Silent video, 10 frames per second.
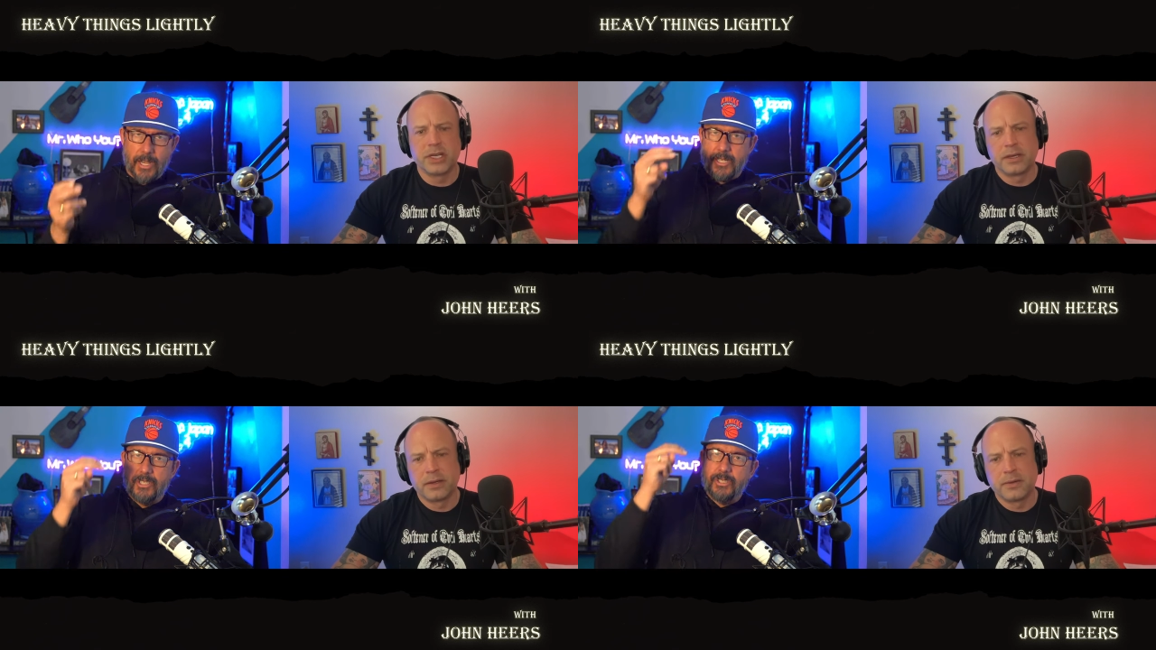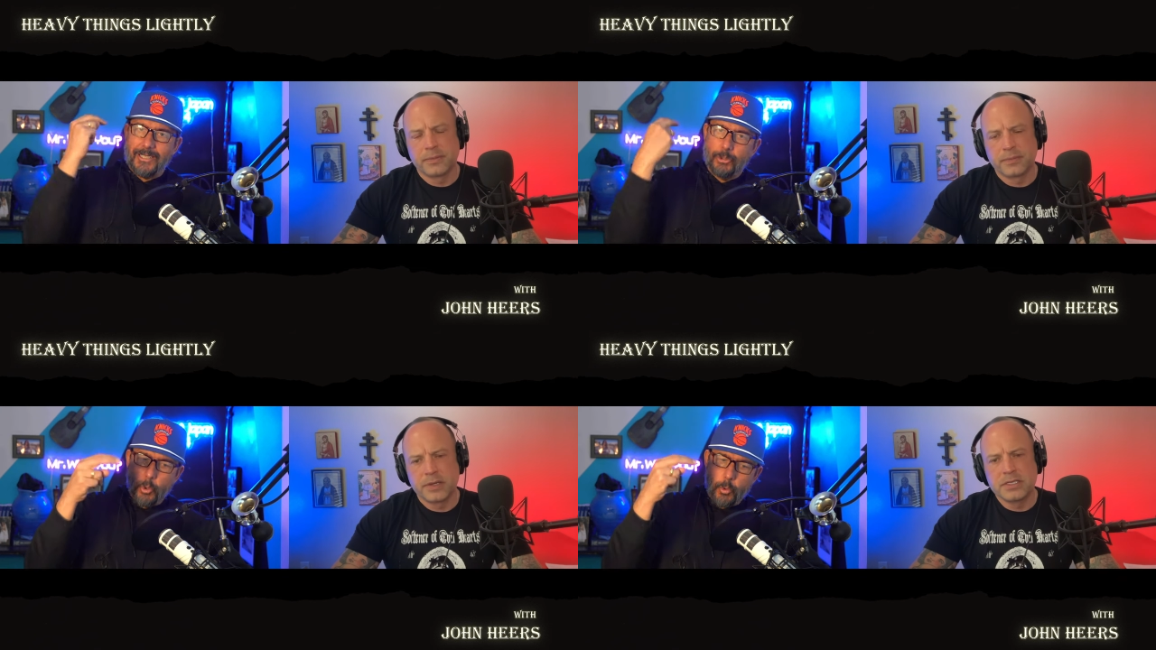Speaker 1: right. He's
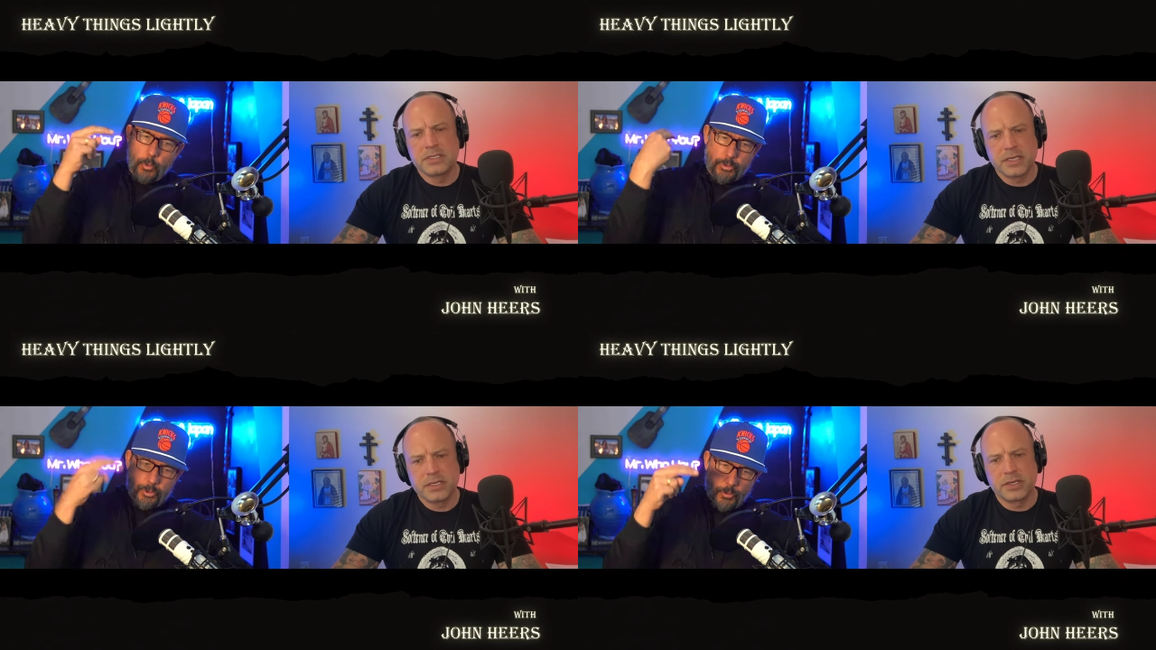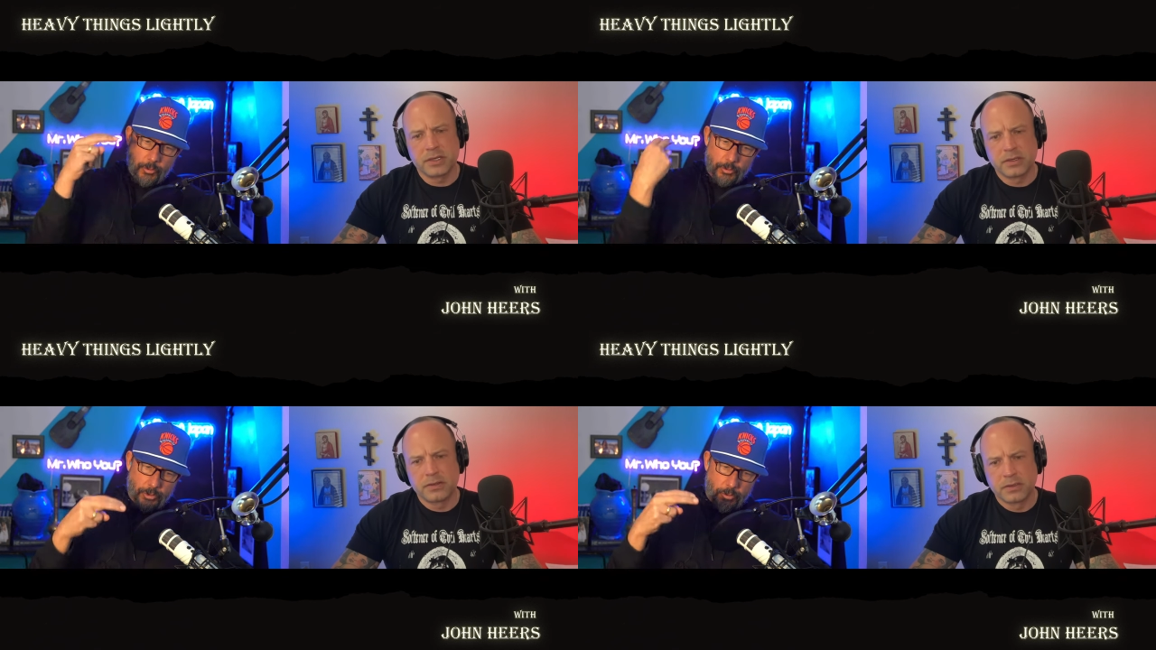like doom, he's
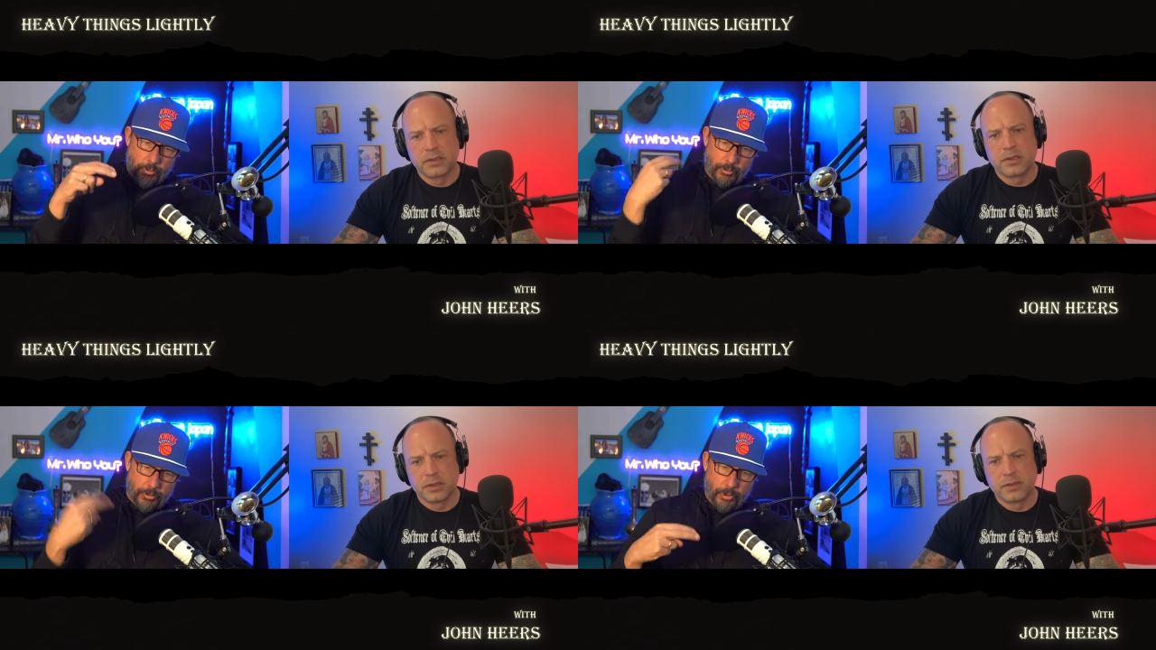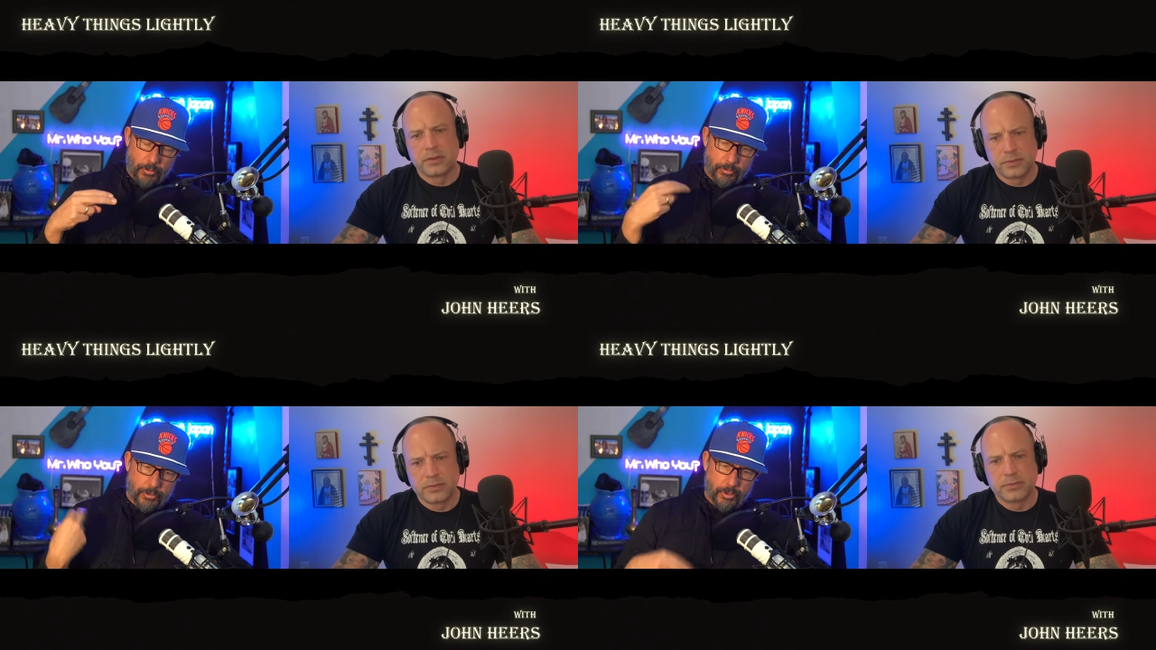teaching, doom,
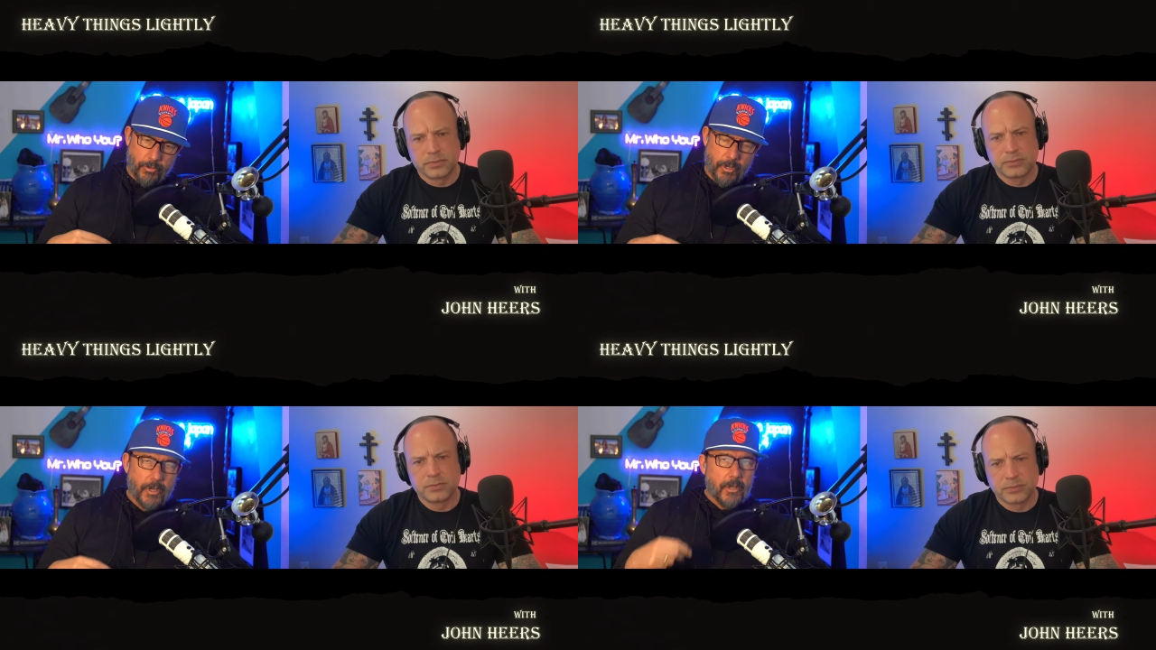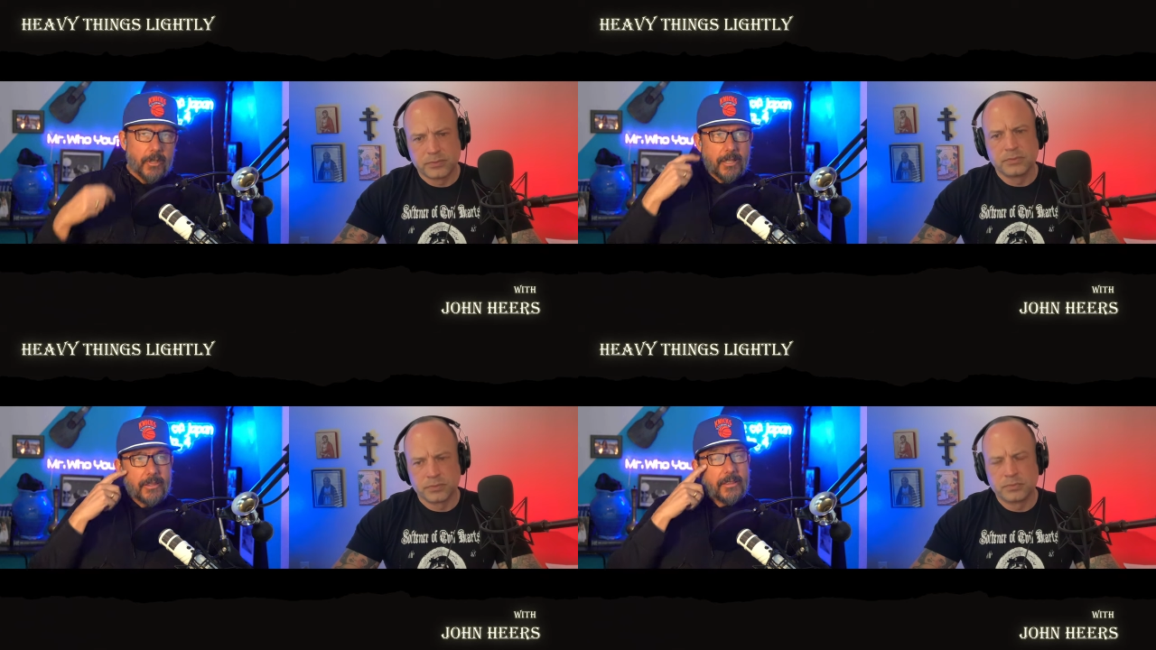doom, doom,
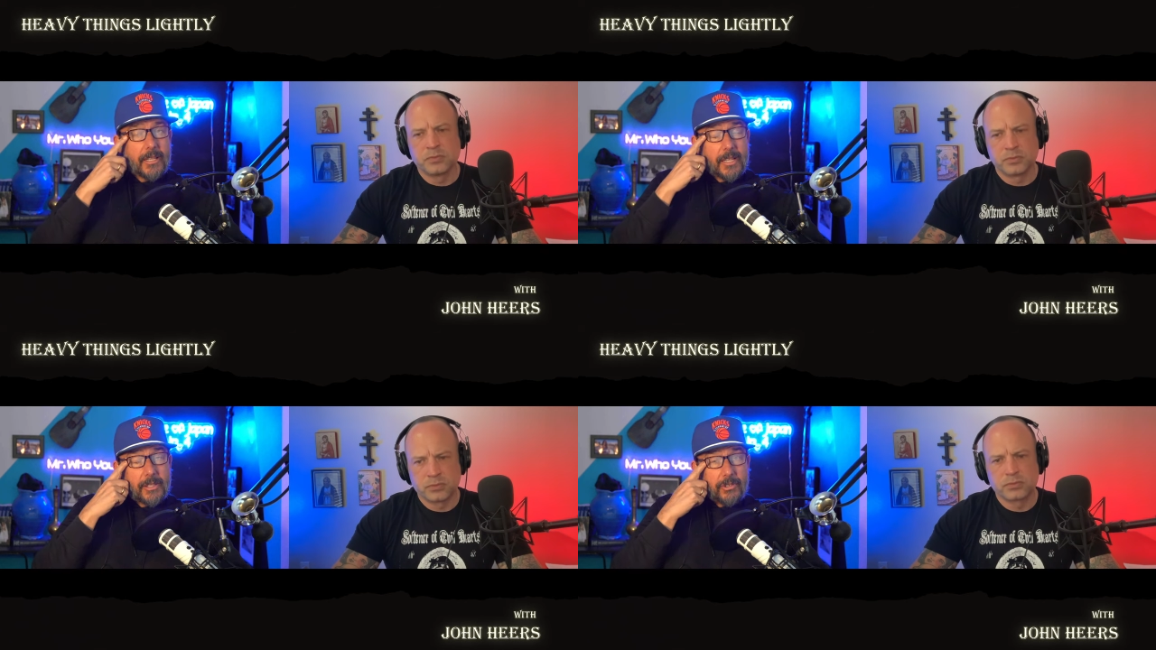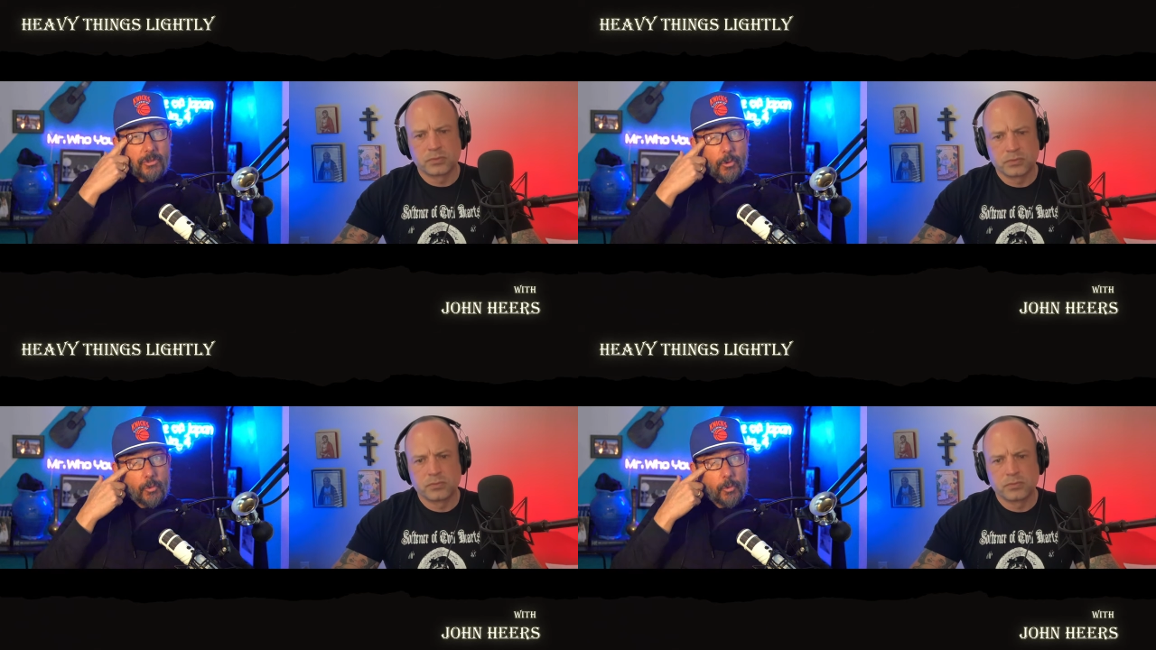and th- mm-hmm. there's a